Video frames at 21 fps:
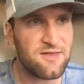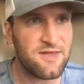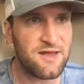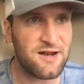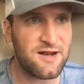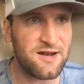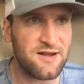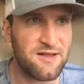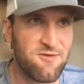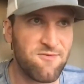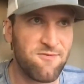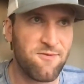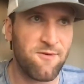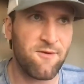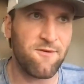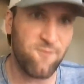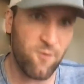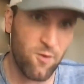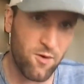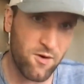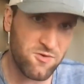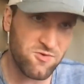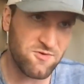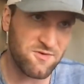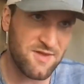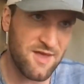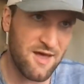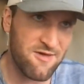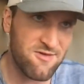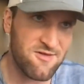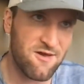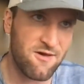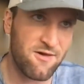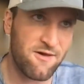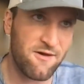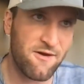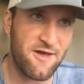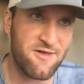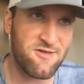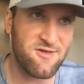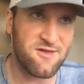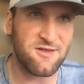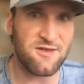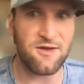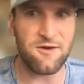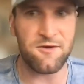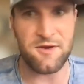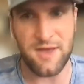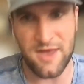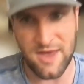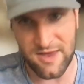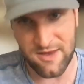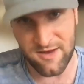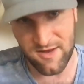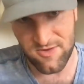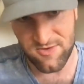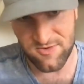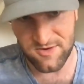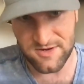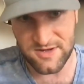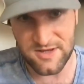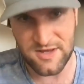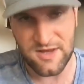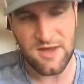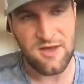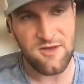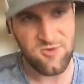than it is for a $400,000 asset to go to 800.